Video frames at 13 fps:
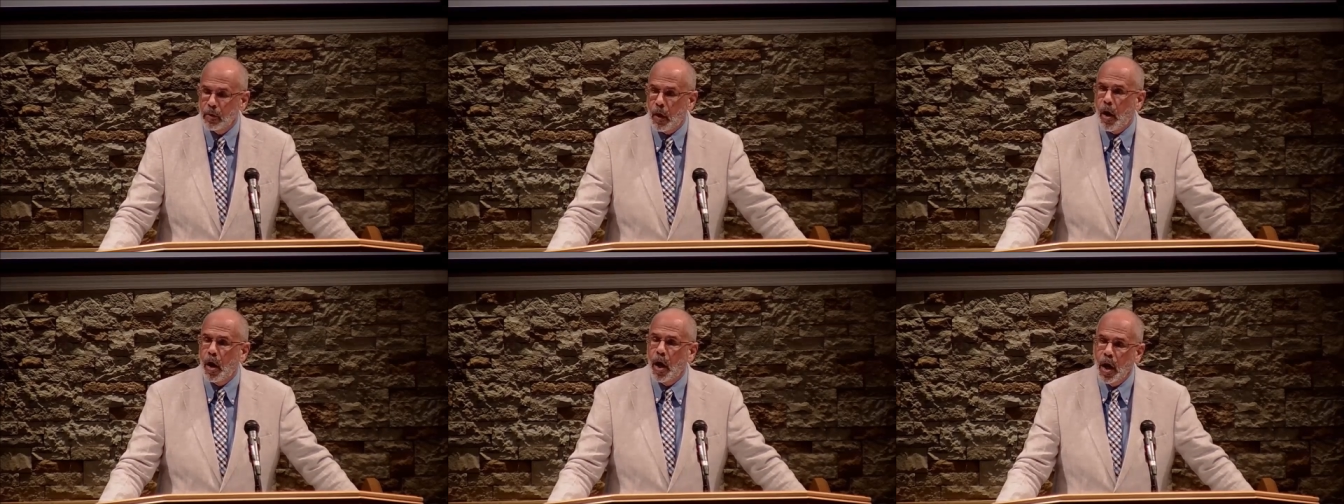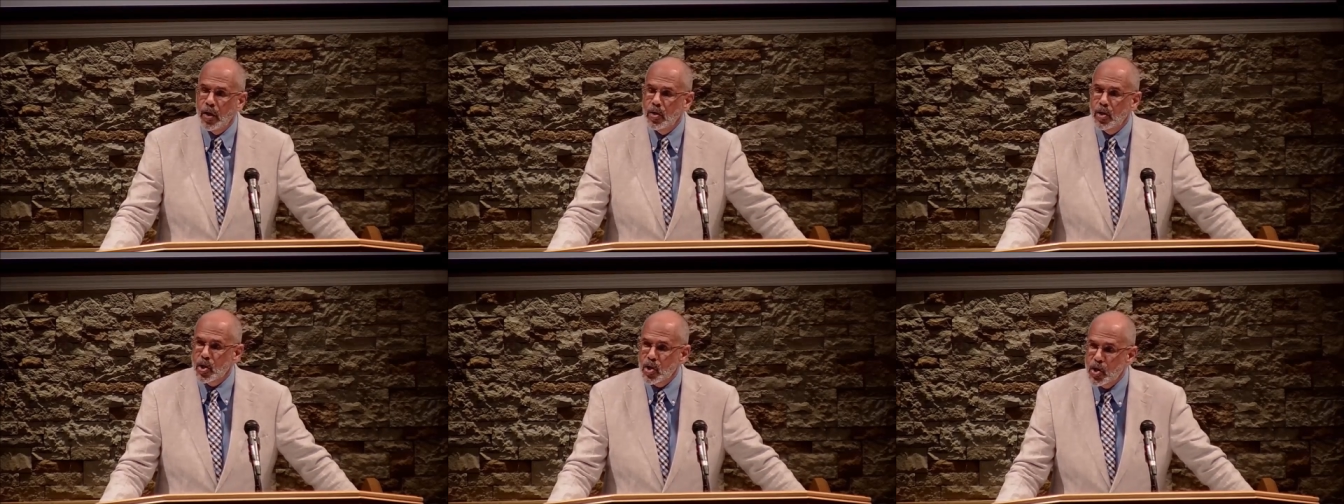are
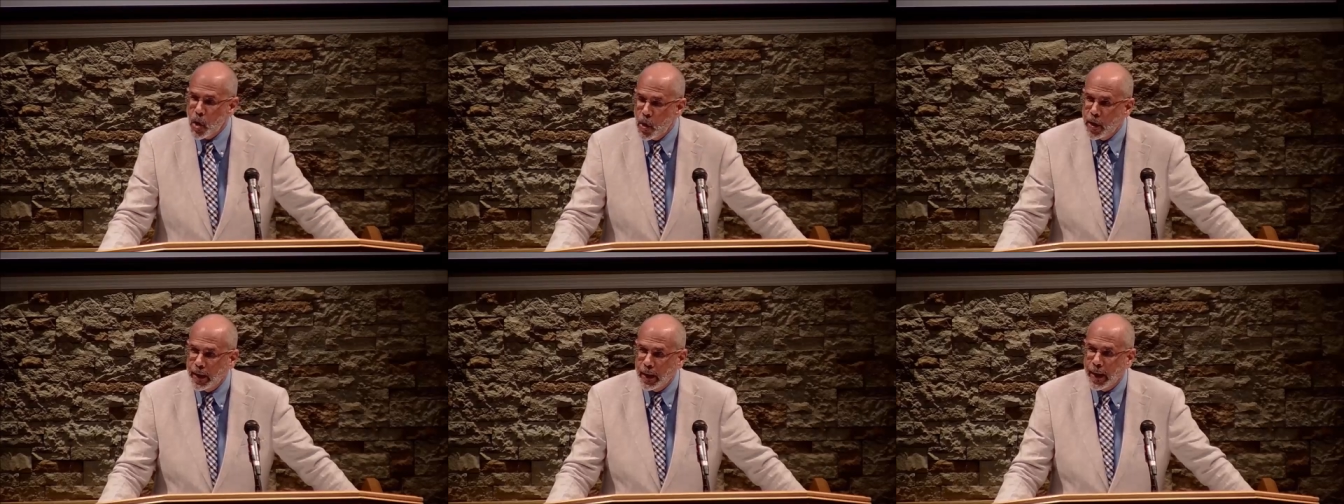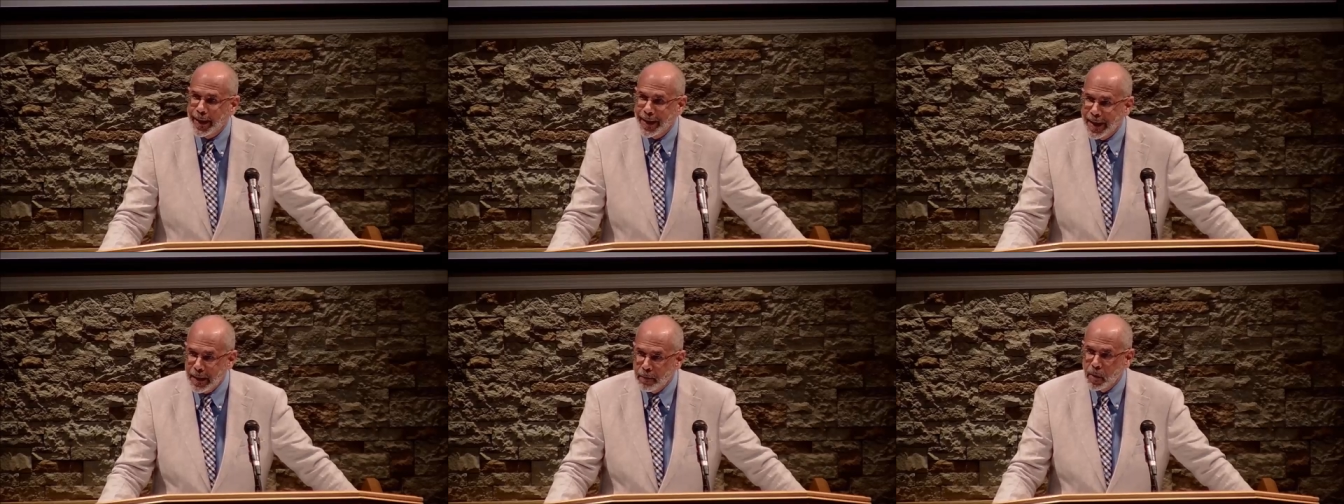undiscerning and
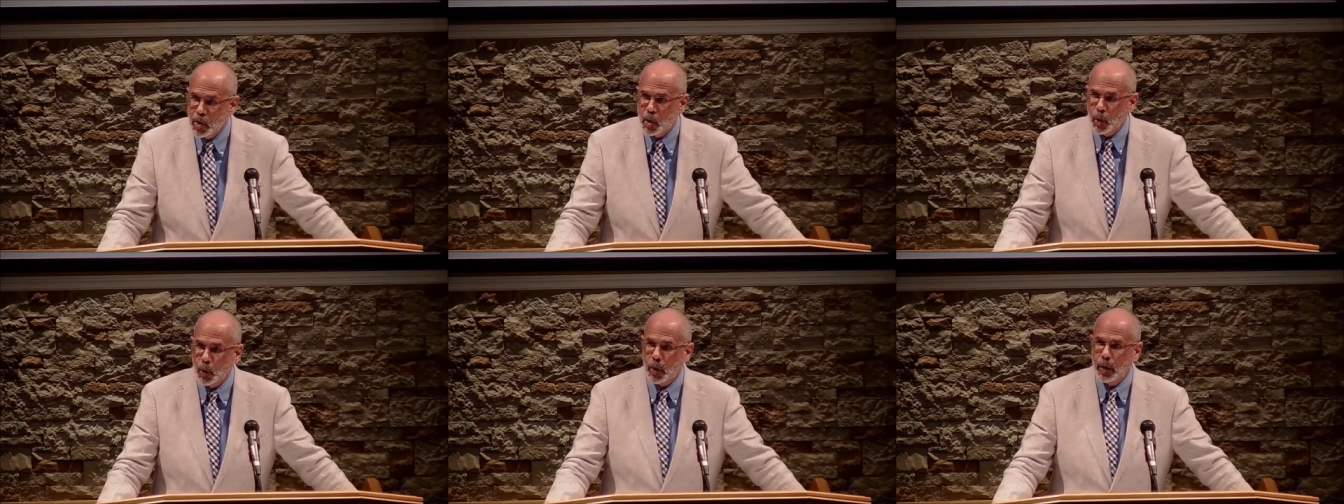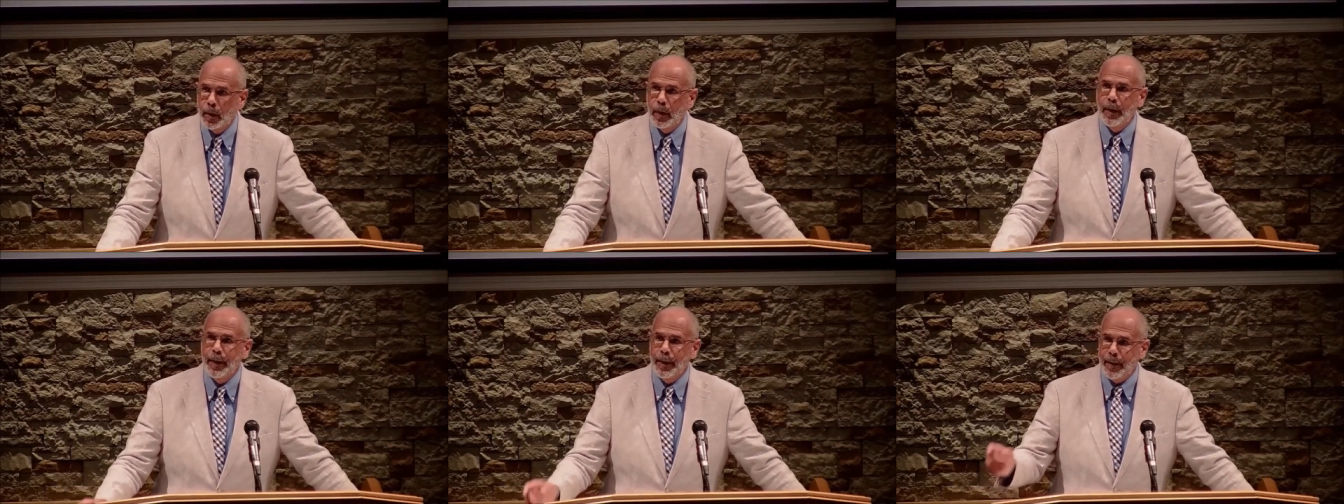immature,
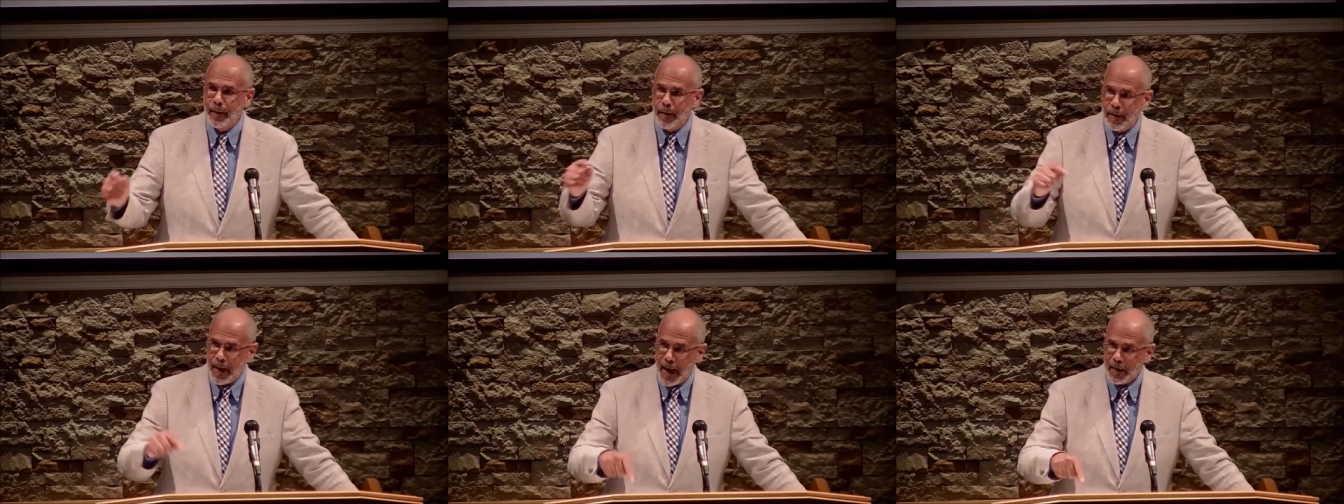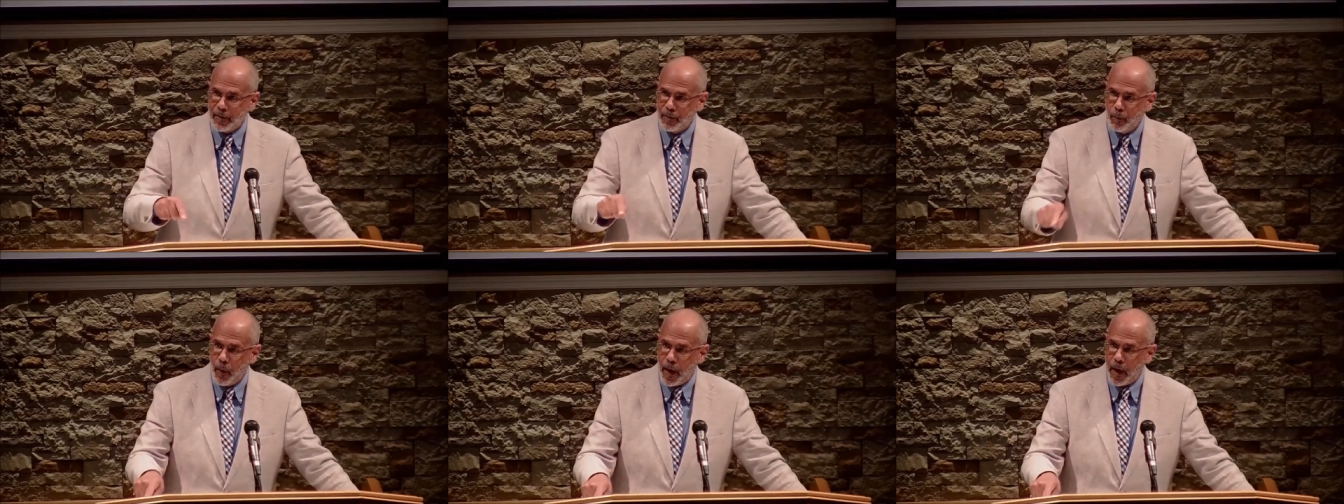that's
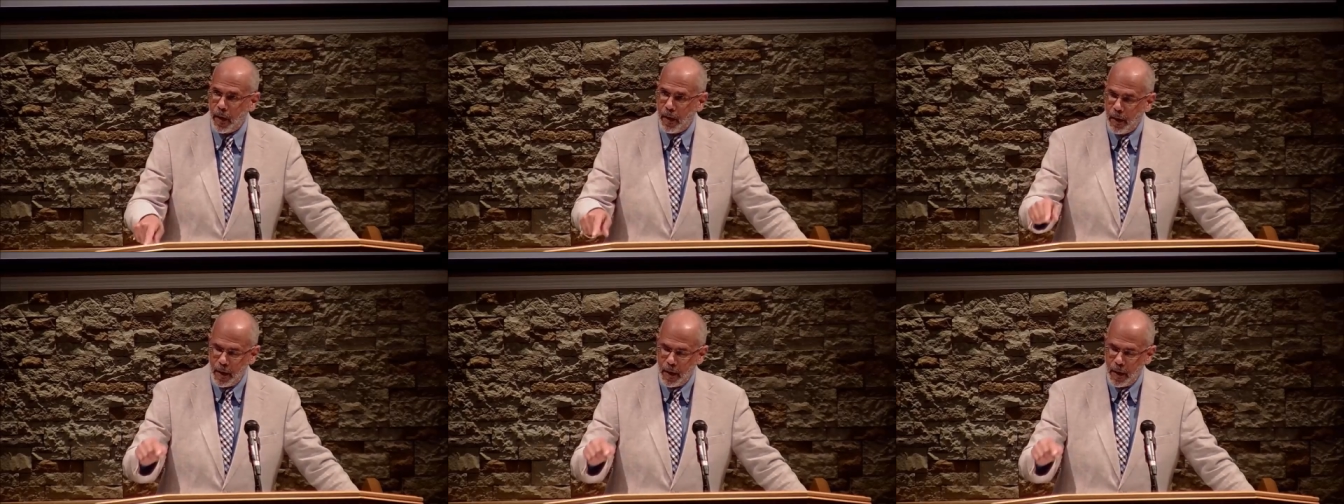where